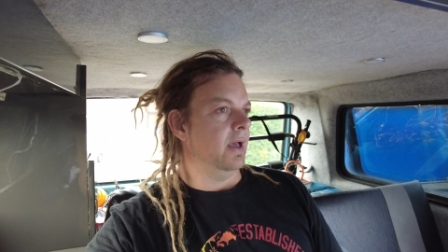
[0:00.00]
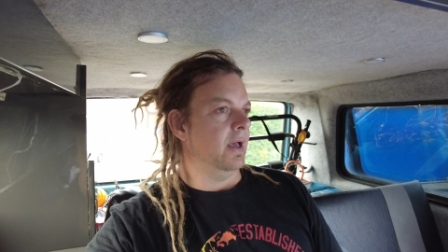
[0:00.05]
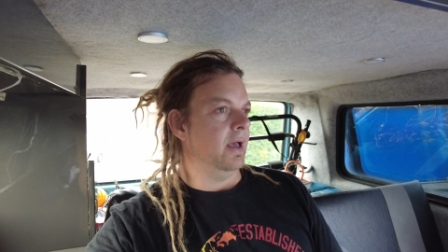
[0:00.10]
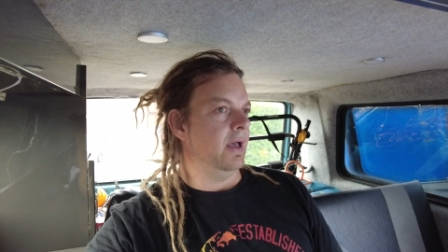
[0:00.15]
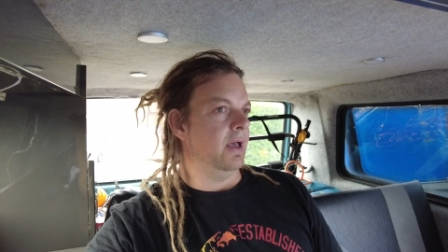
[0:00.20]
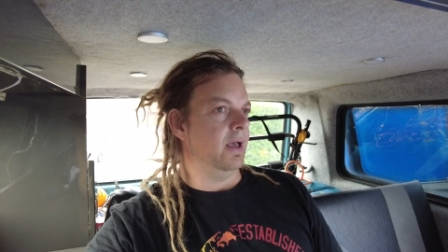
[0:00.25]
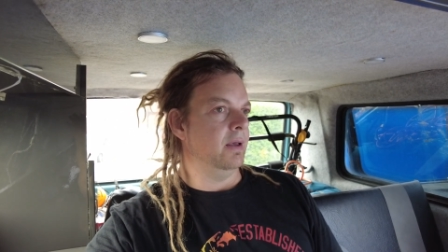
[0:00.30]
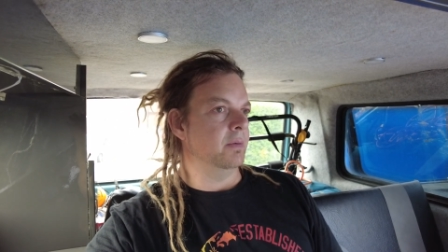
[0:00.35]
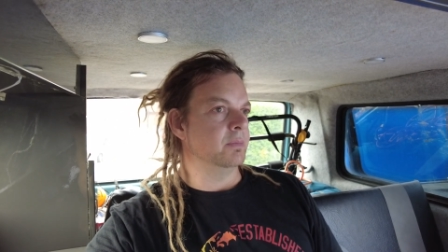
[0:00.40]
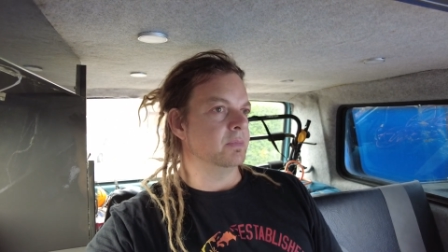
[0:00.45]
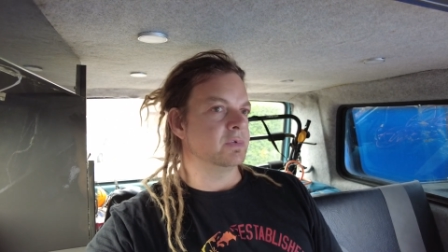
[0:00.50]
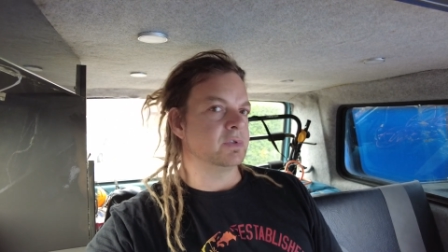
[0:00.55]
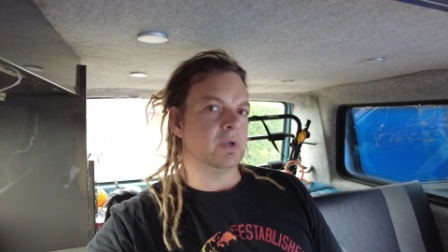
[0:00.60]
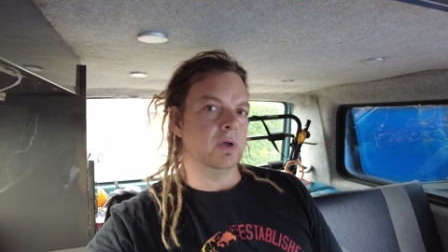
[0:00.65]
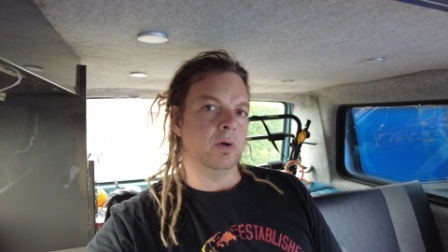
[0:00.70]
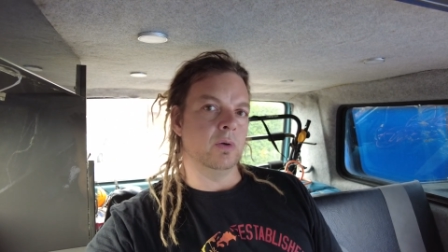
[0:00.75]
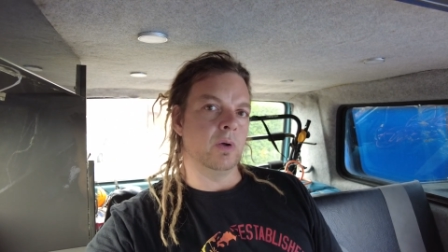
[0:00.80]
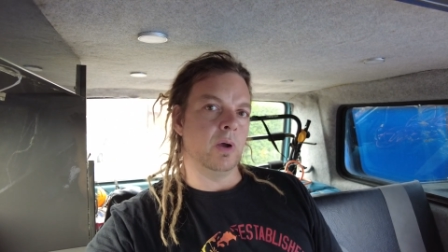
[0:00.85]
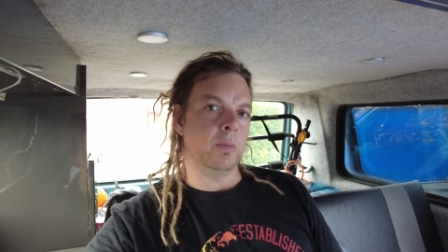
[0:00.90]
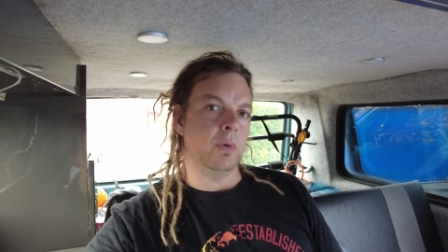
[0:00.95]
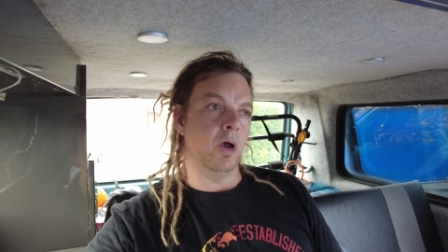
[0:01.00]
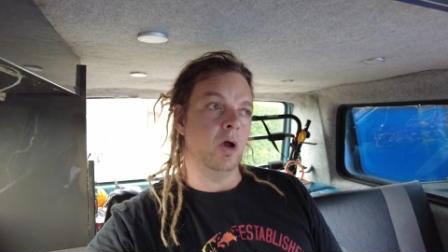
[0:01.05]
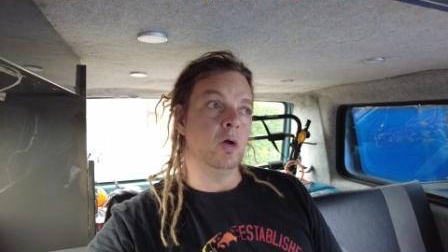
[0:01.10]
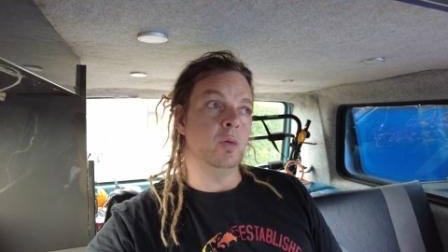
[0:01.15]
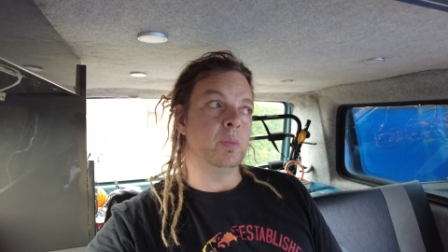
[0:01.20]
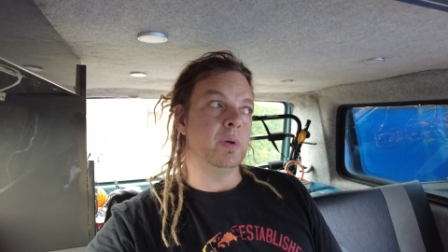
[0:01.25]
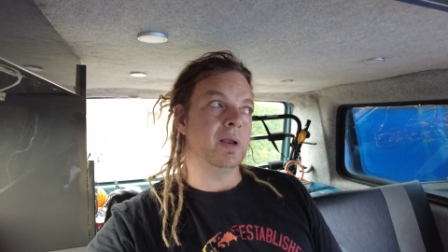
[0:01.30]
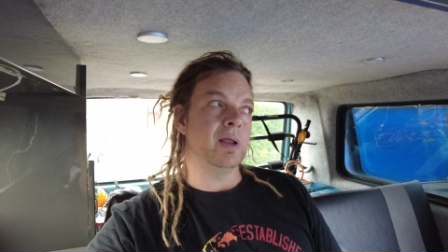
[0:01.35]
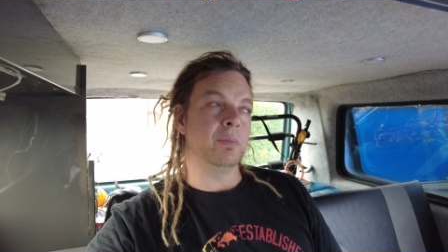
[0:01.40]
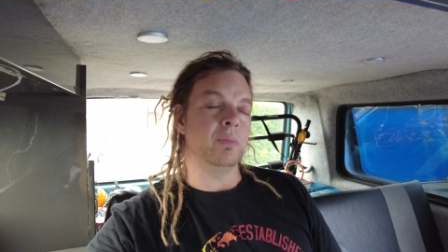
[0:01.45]
Um, so I'm
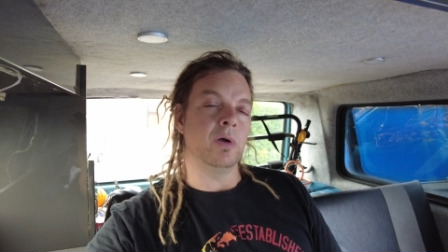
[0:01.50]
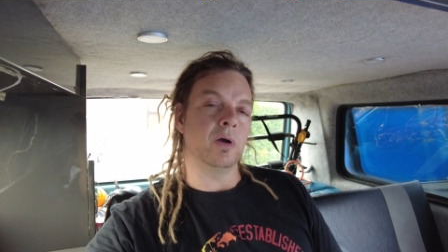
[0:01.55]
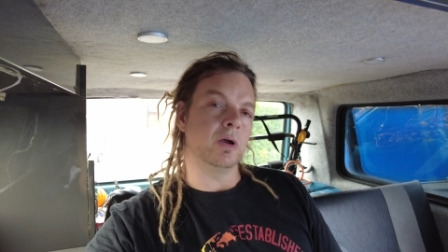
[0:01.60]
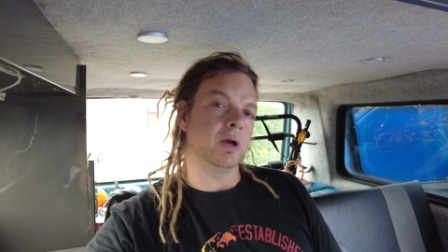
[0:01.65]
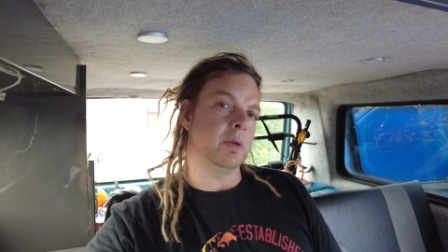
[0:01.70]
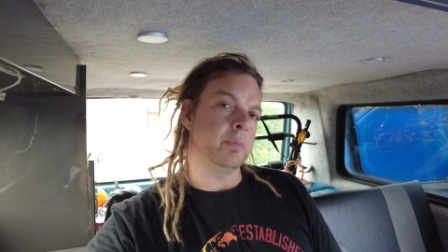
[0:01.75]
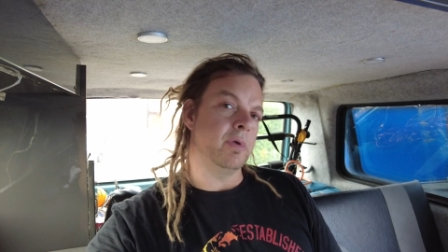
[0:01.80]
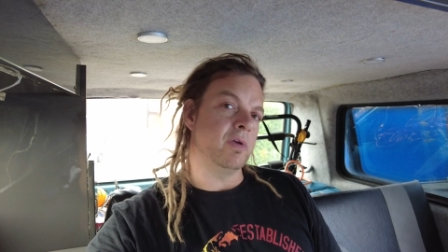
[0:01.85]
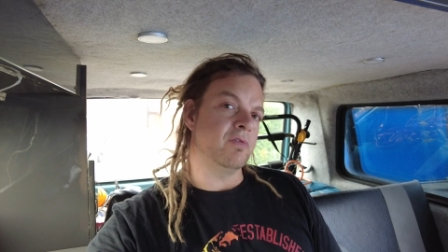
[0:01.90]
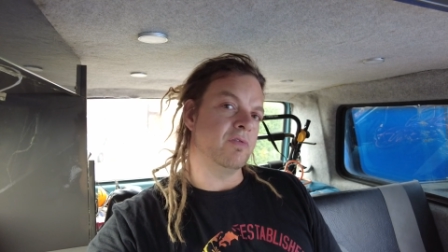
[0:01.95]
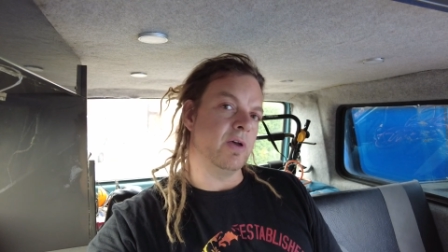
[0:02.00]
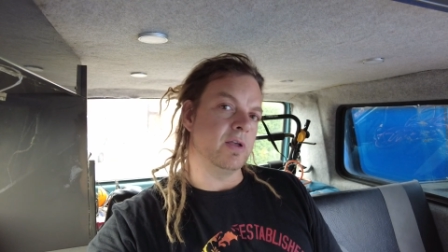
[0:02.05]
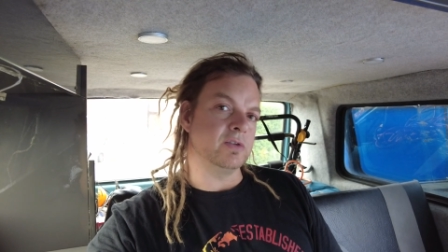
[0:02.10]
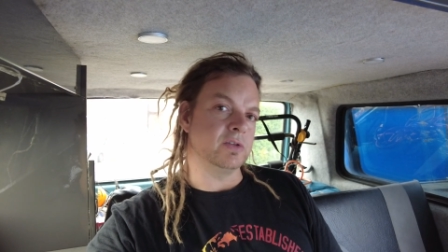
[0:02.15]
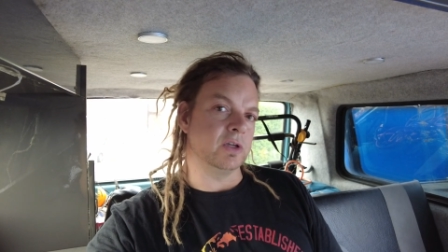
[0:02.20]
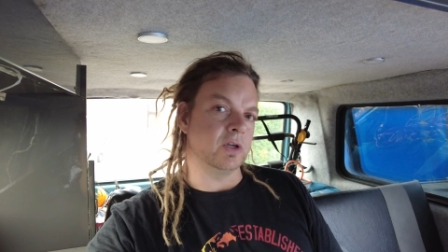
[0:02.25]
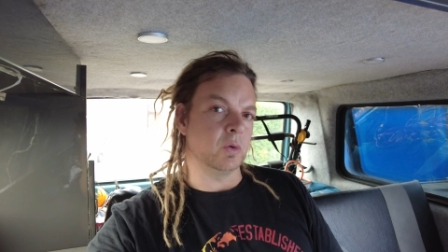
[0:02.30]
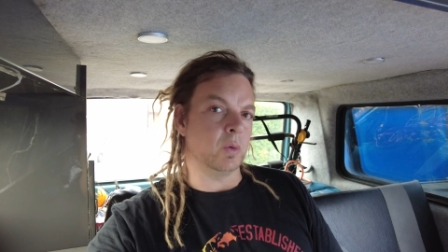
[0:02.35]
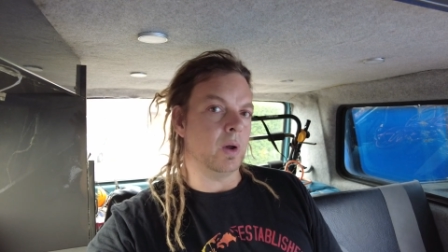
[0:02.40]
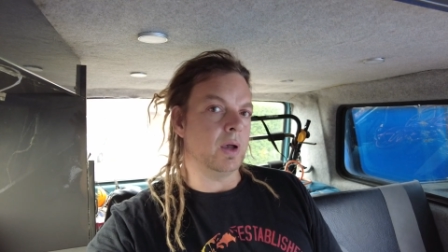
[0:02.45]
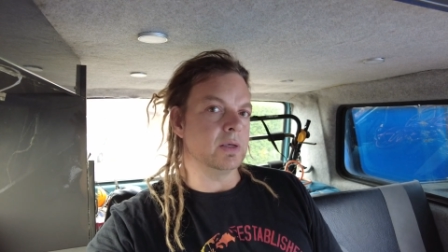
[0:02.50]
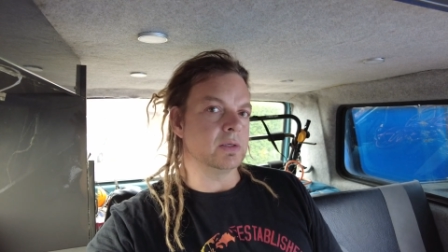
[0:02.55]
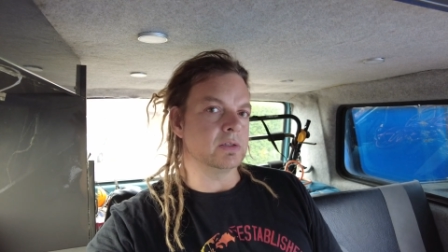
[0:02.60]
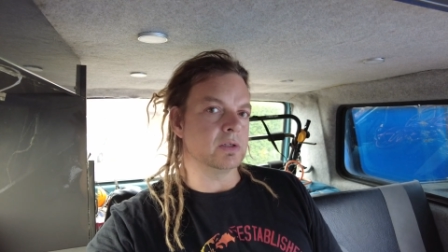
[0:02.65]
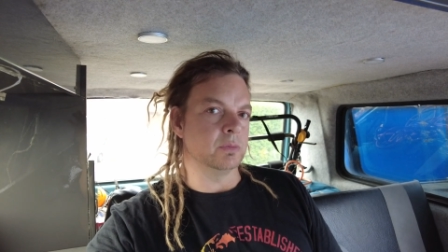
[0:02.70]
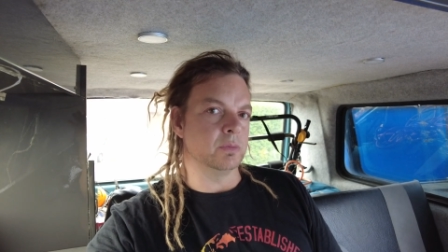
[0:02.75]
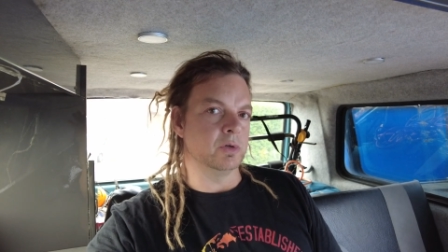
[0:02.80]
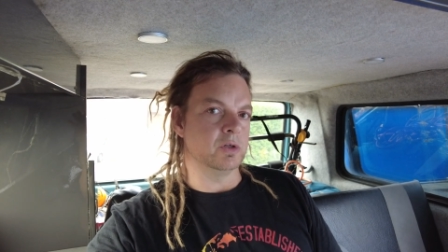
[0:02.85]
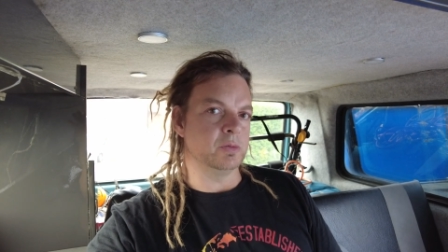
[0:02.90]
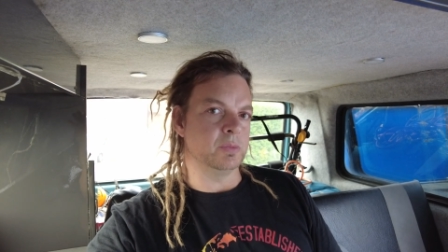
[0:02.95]
hoping I'm not going to be affected quite
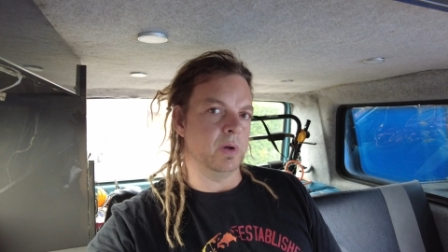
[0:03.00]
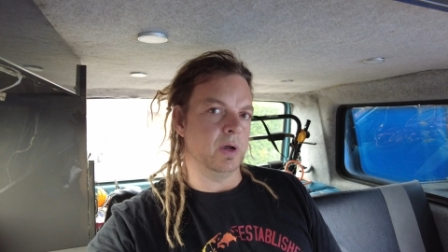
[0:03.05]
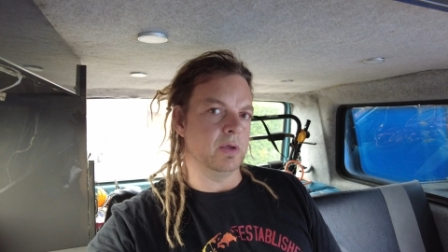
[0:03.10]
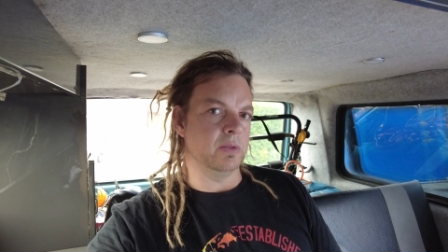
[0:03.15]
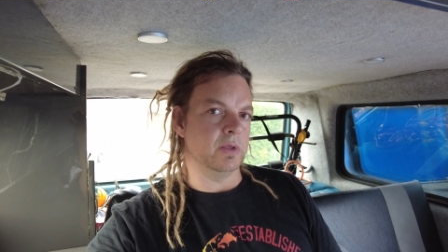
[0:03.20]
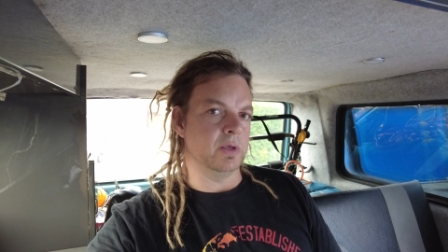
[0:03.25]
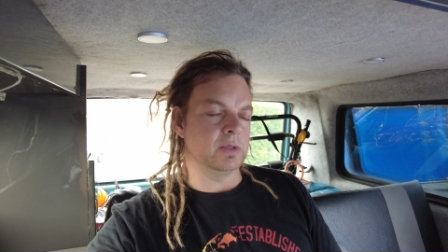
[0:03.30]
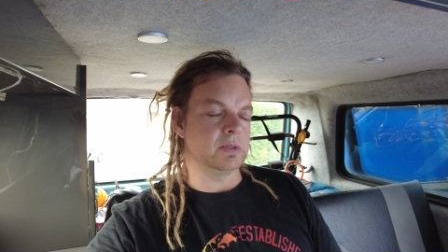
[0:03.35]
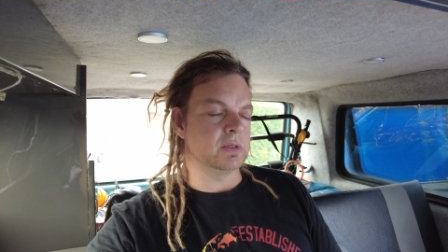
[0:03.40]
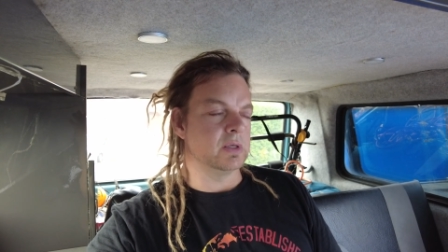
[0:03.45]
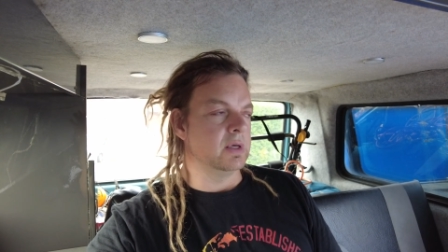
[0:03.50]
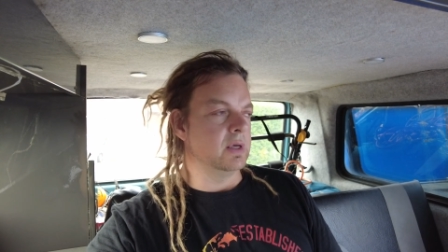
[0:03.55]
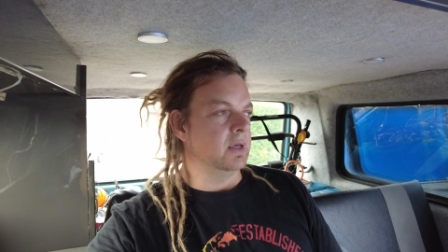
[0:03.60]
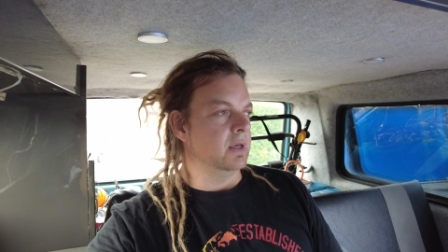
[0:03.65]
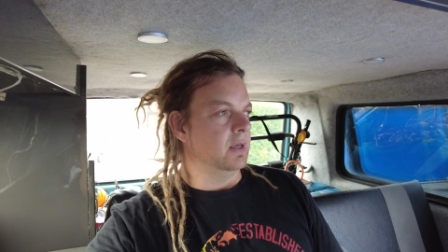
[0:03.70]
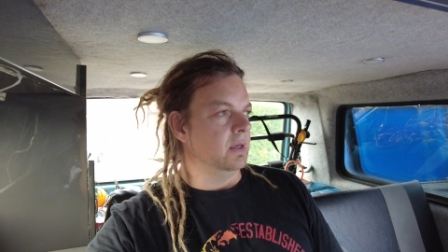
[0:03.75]
so much by this.